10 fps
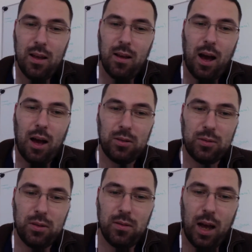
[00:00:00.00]
how
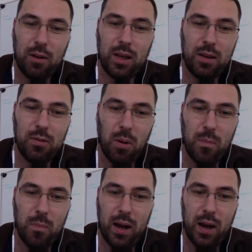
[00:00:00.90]
can you
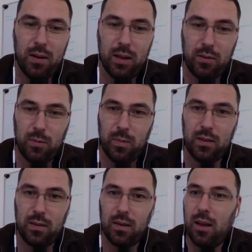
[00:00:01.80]
compare it
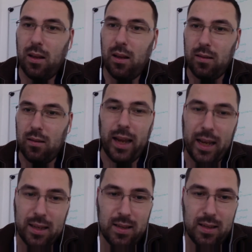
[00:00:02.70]
with the
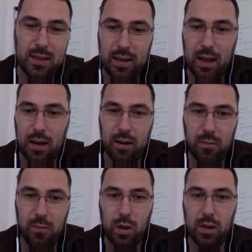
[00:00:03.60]
legacy installer?
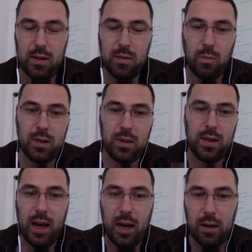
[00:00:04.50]
What's
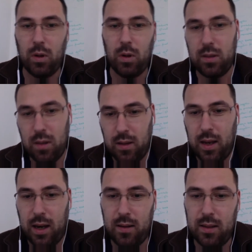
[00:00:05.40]
there and what's not
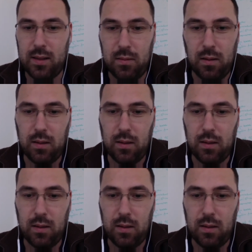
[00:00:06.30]
there, etc.